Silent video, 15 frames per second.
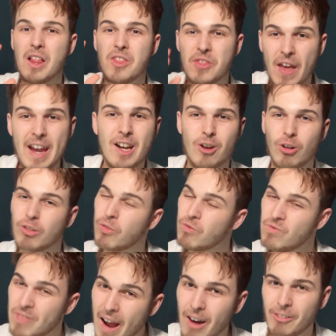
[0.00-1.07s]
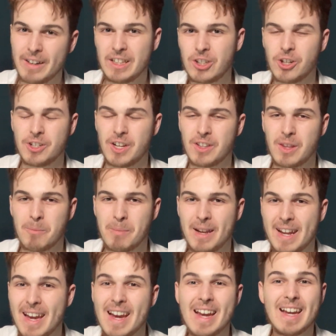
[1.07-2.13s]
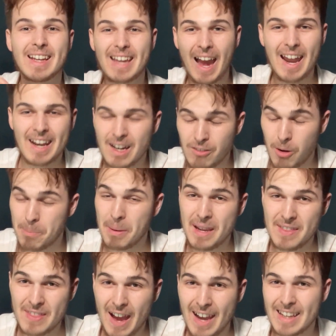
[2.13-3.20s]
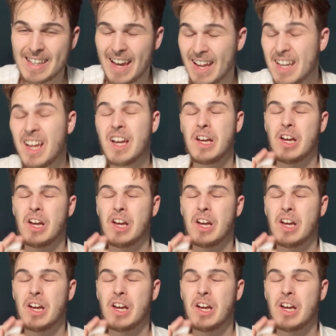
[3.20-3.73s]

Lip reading: They look very good at the minute. Can they repeat that again?